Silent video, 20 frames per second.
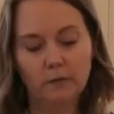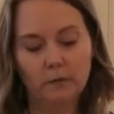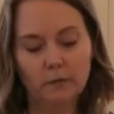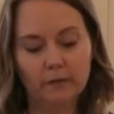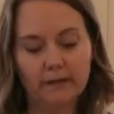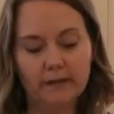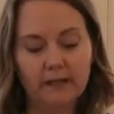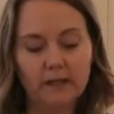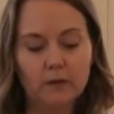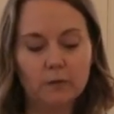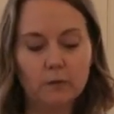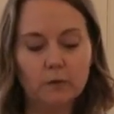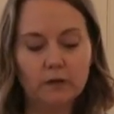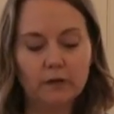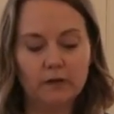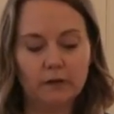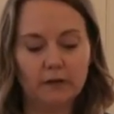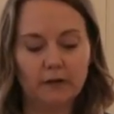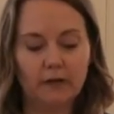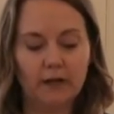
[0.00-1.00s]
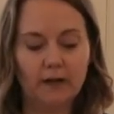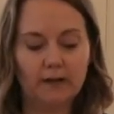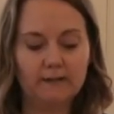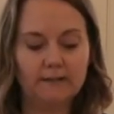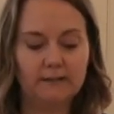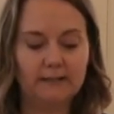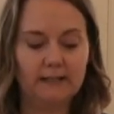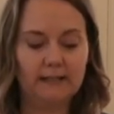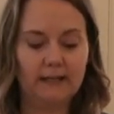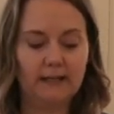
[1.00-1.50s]
With equal
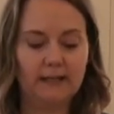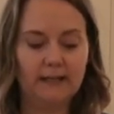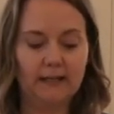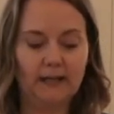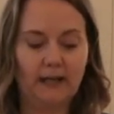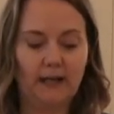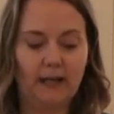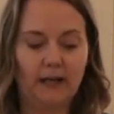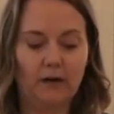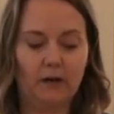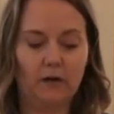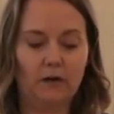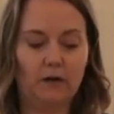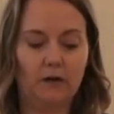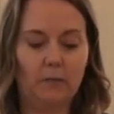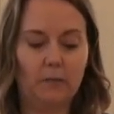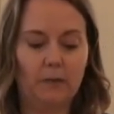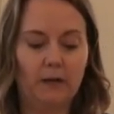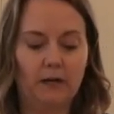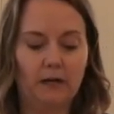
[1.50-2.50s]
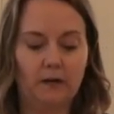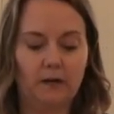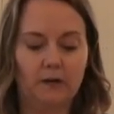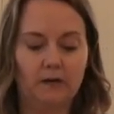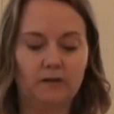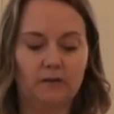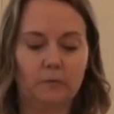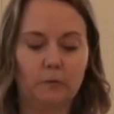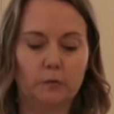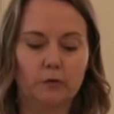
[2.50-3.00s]
curiosity and candor, Baker
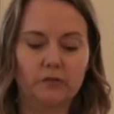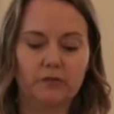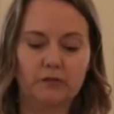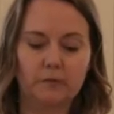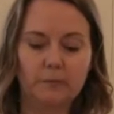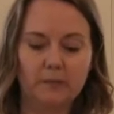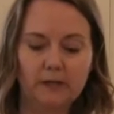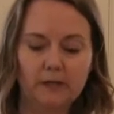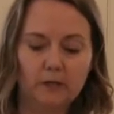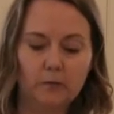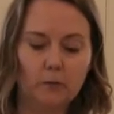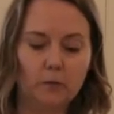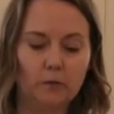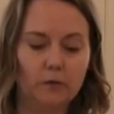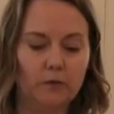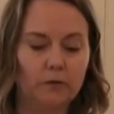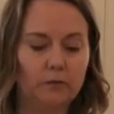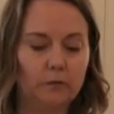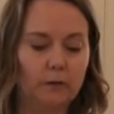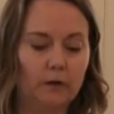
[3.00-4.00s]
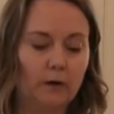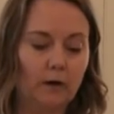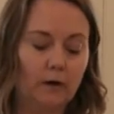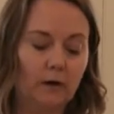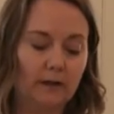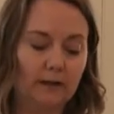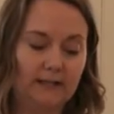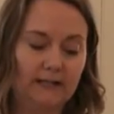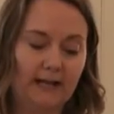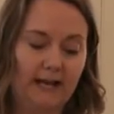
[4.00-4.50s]
explores the many worlds we
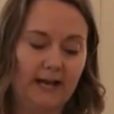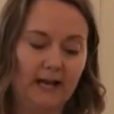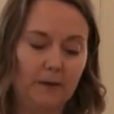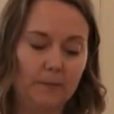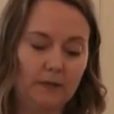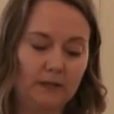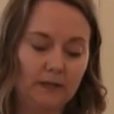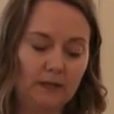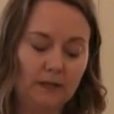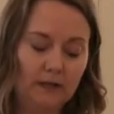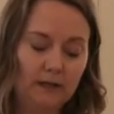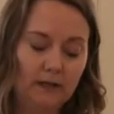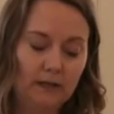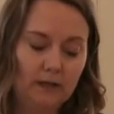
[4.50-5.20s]
all inhabit,